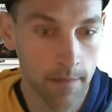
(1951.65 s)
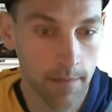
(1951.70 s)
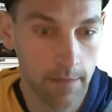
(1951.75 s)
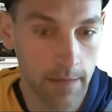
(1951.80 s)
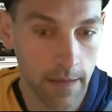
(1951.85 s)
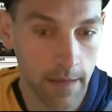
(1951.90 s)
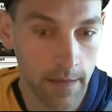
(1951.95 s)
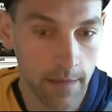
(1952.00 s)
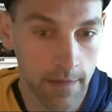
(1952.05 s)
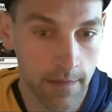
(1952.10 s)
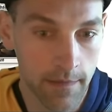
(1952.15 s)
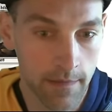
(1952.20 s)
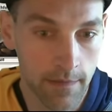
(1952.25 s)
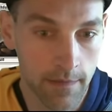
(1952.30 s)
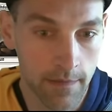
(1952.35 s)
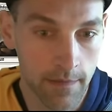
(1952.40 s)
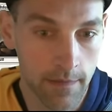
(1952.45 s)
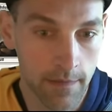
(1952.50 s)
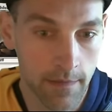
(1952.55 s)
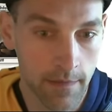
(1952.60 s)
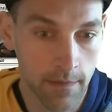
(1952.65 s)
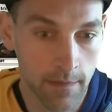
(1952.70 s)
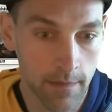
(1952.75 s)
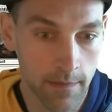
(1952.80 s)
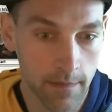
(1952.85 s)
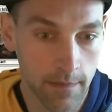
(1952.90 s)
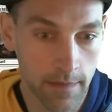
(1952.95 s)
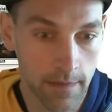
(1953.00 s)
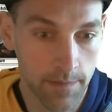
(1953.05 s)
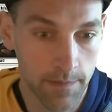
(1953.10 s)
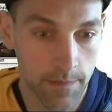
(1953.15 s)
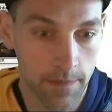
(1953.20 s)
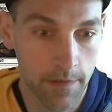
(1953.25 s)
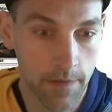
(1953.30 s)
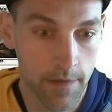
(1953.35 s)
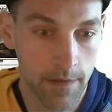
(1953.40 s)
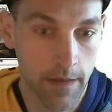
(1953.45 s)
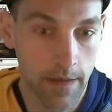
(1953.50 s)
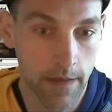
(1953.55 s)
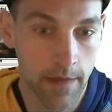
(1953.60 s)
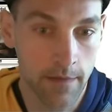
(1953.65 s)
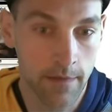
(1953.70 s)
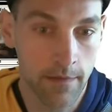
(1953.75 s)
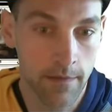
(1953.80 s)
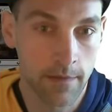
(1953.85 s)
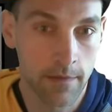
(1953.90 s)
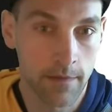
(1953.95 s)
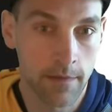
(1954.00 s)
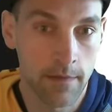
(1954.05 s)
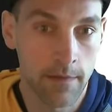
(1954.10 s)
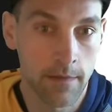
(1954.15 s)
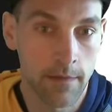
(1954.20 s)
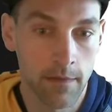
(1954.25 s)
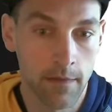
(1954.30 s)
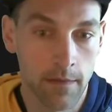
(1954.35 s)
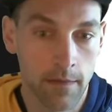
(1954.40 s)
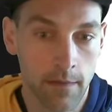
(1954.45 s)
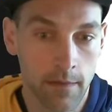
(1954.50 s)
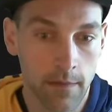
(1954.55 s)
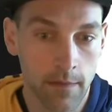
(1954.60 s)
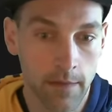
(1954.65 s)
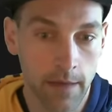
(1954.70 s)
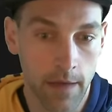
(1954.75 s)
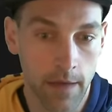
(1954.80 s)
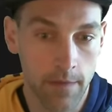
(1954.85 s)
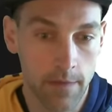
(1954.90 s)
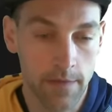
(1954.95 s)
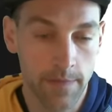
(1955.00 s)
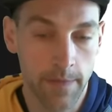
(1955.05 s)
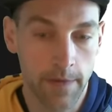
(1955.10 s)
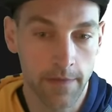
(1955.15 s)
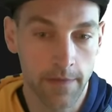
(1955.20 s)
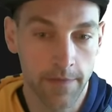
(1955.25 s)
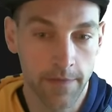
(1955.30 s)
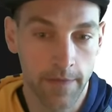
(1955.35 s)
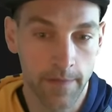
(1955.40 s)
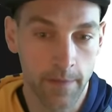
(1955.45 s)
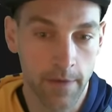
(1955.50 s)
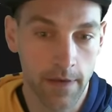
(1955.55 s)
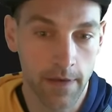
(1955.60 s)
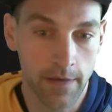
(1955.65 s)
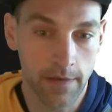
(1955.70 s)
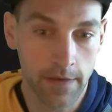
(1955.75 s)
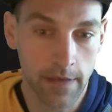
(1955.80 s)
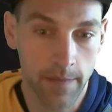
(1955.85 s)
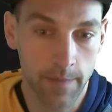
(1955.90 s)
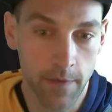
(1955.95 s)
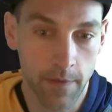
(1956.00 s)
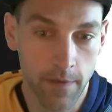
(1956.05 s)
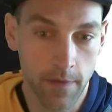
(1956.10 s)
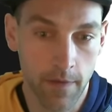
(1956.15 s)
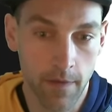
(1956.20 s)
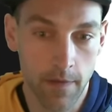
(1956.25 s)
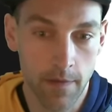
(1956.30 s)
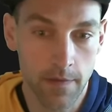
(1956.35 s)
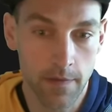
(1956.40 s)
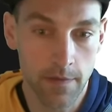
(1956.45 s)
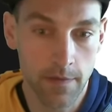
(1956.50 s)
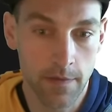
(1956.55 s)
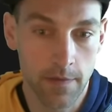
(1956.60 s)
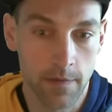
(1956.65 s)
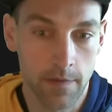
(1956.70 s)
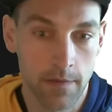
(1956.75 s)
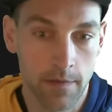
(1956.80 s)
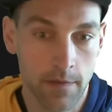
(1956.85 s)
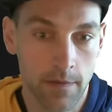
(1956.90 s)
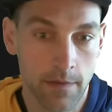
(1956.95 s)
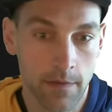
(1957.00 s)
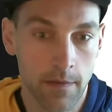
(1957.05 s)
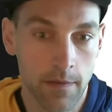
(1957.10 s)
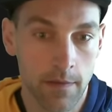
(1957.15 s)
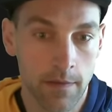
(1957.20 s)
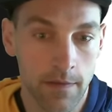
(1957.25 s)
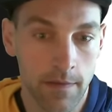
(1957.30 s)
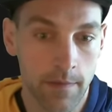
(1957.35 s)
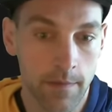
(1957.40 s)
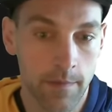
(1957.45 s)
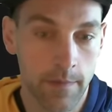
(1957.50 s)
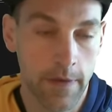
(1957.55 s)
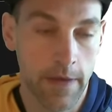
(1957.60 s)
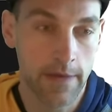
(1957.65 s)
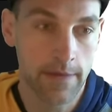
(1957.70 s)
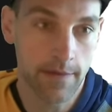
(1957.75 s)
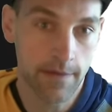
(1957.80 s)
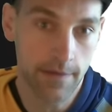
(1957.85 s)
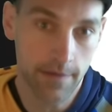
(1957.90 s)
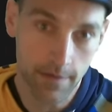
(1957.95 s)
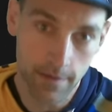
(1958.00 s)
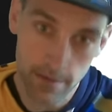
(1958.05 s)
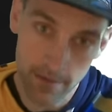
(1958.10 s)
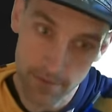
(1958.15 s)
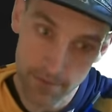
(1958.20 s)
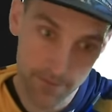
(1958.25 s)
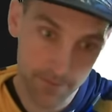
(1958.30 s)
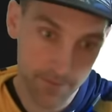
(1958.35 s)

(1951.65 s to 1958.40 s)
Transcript: Land. Let's Preordain. Counterspell Ephemerate. I'll keep both of those. That's the turn.